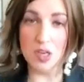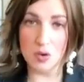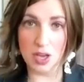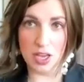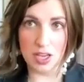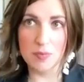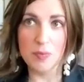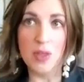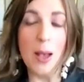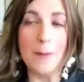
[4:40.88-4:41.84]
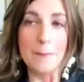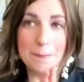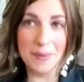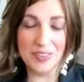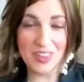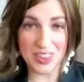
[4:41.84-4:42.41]
okay.
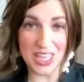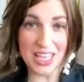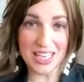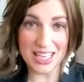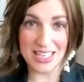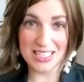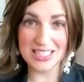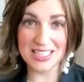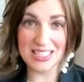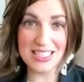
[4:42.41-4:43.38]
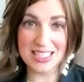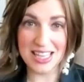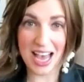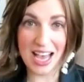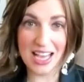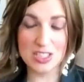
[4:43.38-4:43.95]
But the thing is
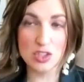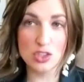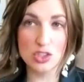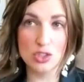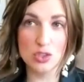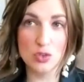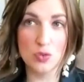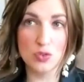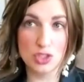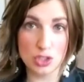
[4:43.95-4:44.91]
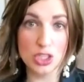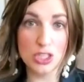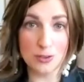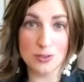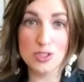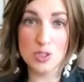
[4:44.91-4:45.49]
that during
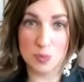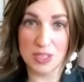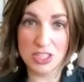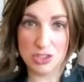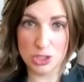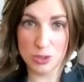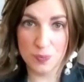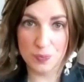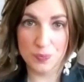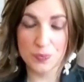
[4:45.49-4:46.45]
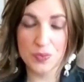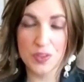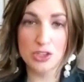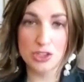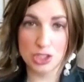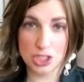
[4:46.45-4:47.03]
her speech,
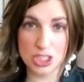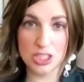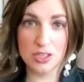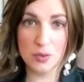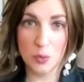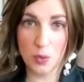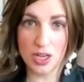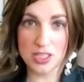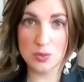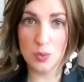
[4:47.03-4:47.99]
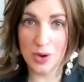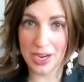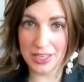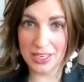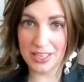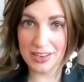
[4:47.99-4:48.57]
she was
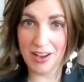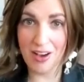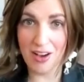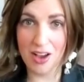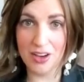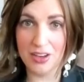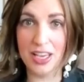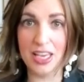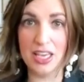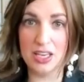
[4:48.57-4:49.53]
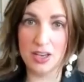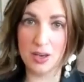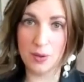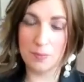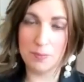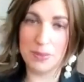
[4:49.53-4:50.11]
writing on a
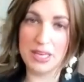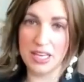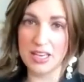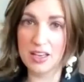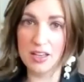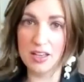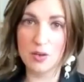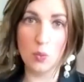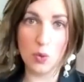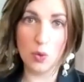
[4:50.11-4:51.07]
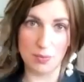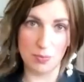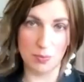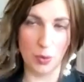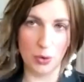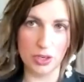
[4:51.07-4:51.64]
big
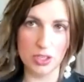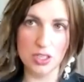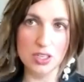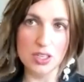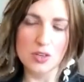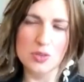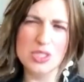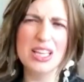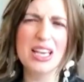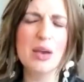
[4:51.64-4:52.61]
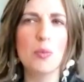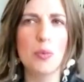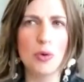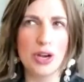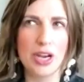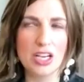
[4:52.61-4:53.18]
whiteboard. It wasn't like a
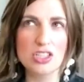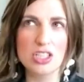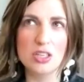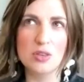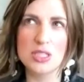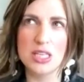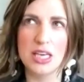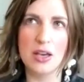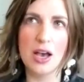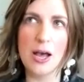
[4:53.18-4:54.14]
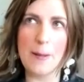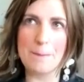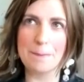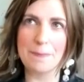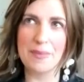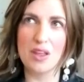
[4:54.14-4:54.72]
board, actually. It was like
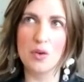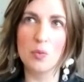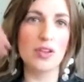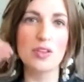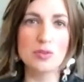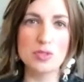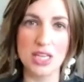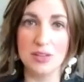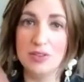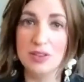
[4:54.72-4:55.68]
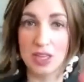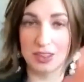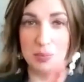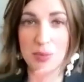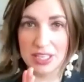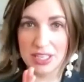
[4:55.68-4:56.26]
one of those like
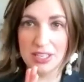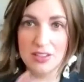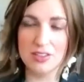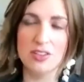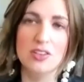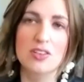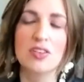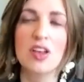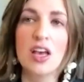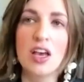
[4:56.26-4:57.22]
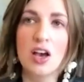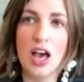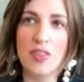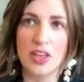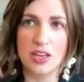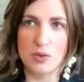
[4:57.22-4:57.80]
the big easels.
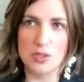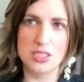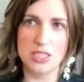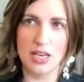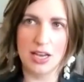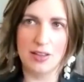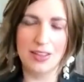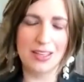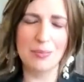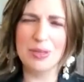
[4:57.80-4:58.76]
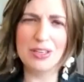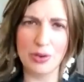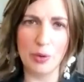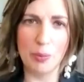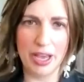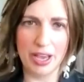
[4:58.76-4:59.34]
And then it was like a big
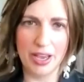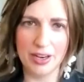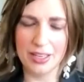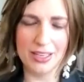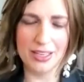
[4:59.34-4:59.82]
notepad. I